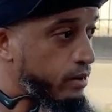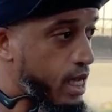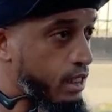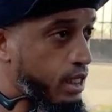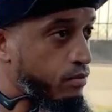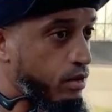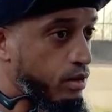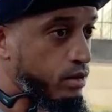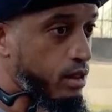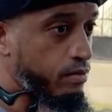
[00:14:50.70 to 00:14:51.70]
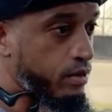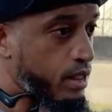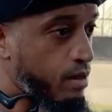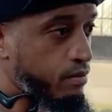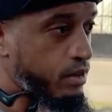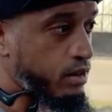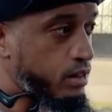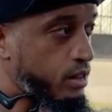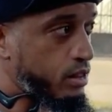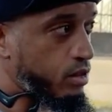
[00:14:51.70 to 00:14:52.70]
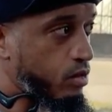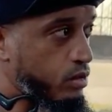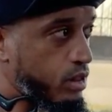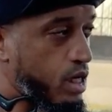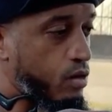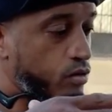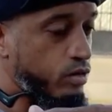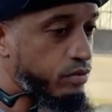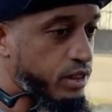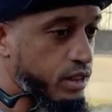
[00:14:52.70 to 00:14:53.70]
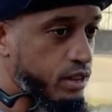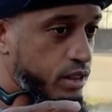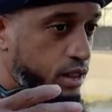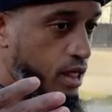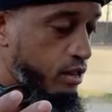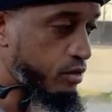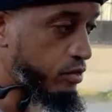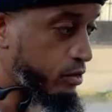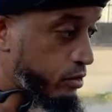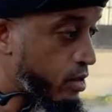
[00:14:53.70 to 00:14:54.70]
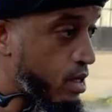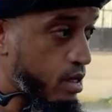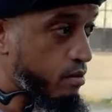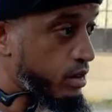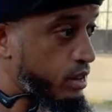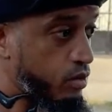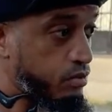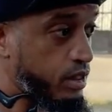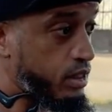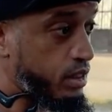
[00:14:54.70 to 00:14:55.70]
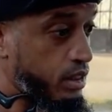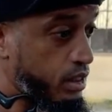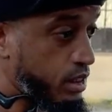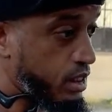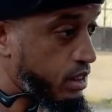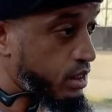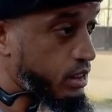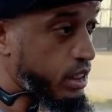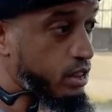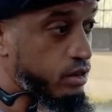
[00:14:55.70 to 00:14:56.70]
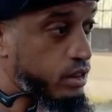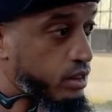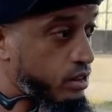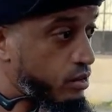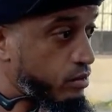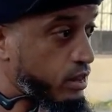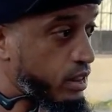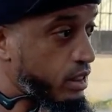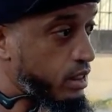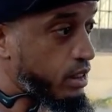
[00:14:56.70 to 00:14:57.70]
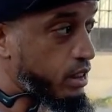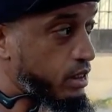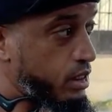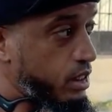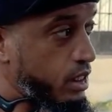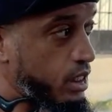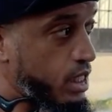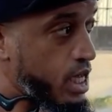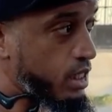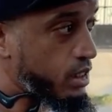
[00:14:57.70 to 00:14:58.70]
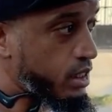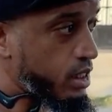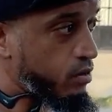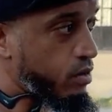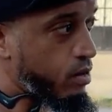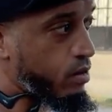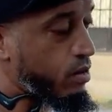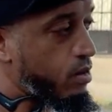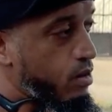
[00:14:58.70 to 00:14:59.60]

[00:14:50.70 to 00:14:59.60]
not leveling up and not being CEOs or not owning businesses and entrepreneurs. But there's oppression in the jail systems and seeing that and saying, well,